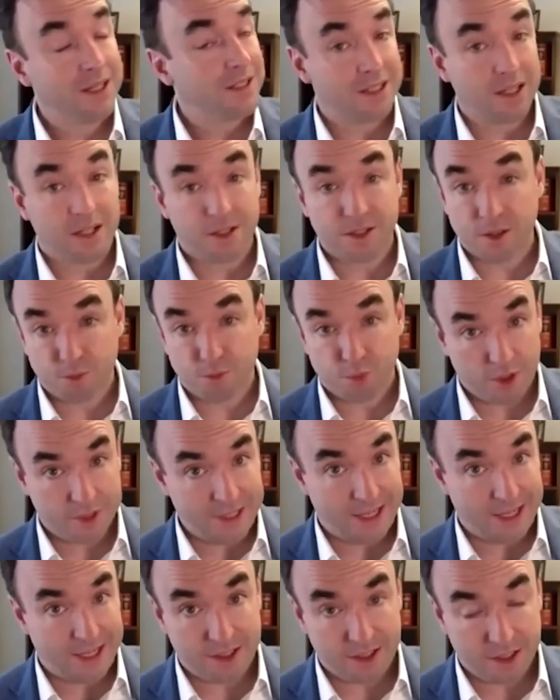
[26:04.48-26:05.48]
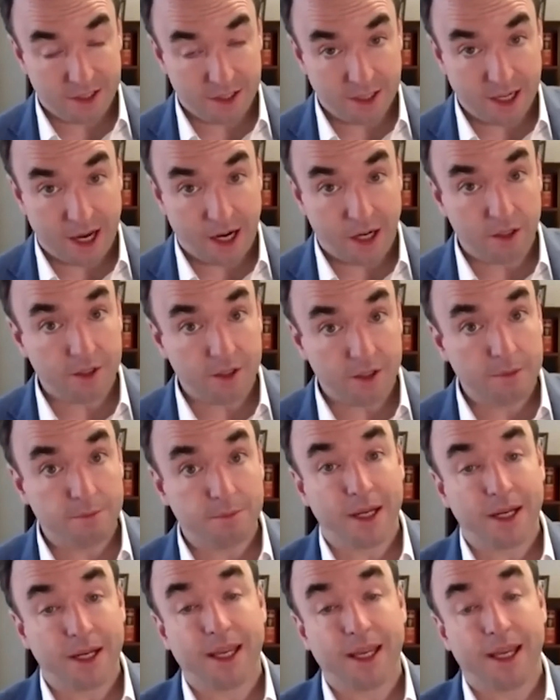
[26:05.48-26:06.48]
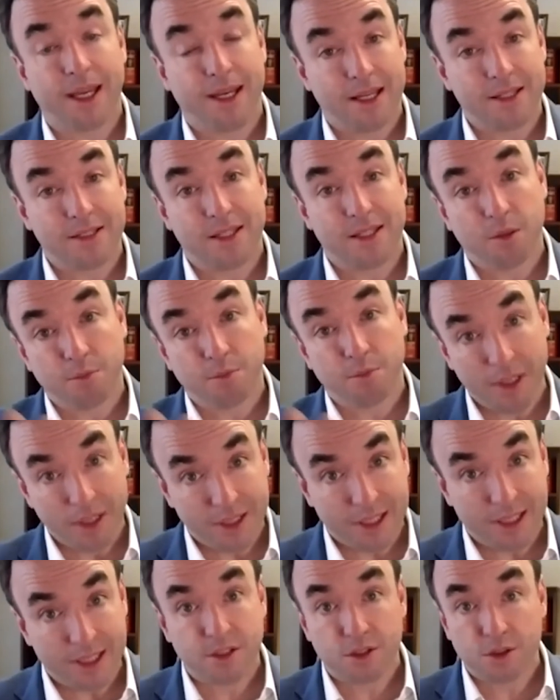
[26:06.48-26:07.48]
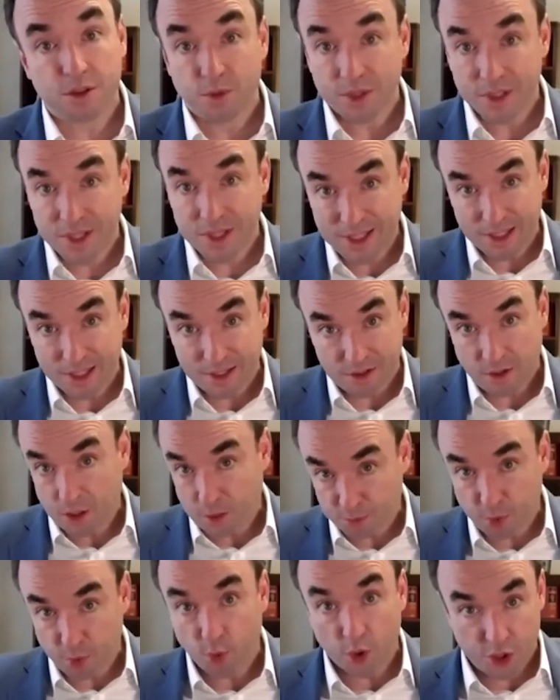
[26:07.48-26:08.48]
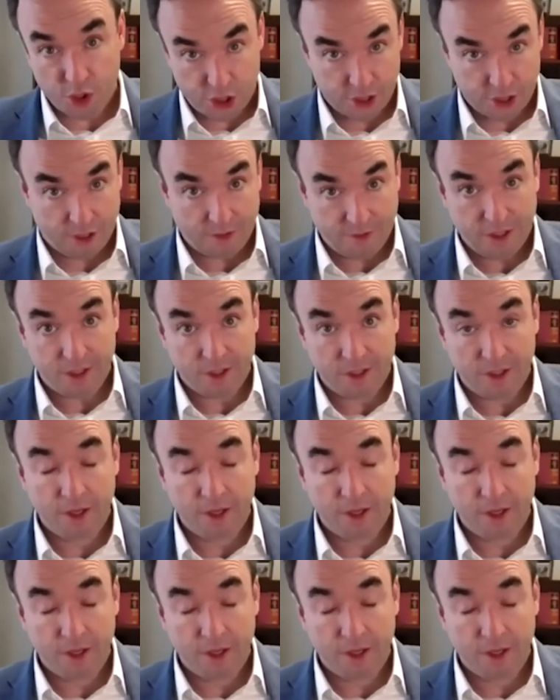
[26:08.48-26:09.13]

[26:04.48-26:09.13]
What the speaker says: doesn't protect it entirely. Medicaid has the ability to insist on a portion of it.